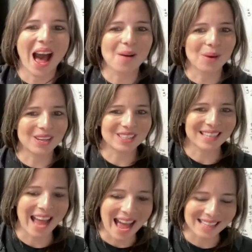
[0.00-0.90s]
I want to
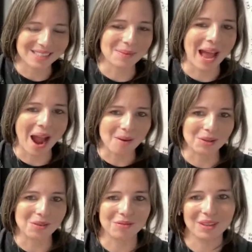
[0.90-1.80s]
just ask them, how
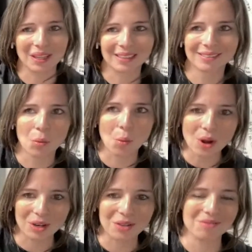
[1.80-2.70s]
are you feeling?
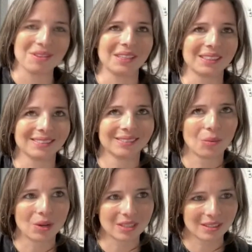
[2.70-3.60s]
What are you feeling?
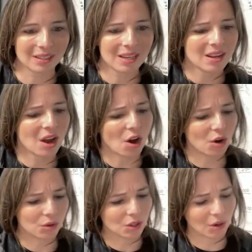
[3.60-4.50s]

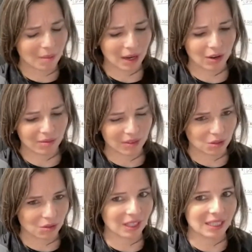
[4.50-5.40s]
Oh, you know what? My grip
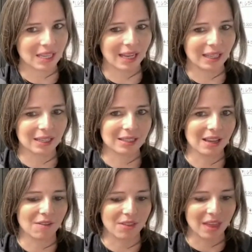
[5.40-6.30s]
feels really tight. Because
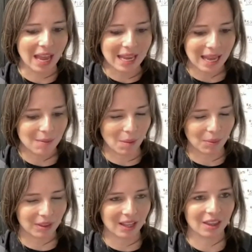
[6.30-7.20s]
if they came up
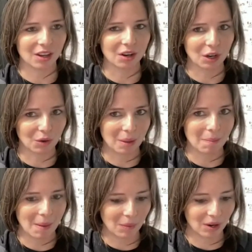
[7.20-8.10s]
with it, they're going to
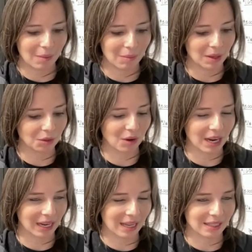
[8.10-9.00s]
remember and be able to
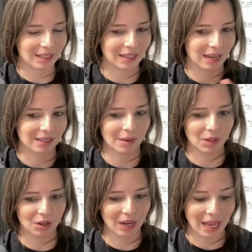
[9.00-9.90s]
recognize it next time
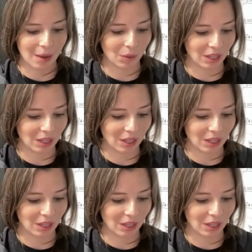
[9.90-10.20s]
they're in a game.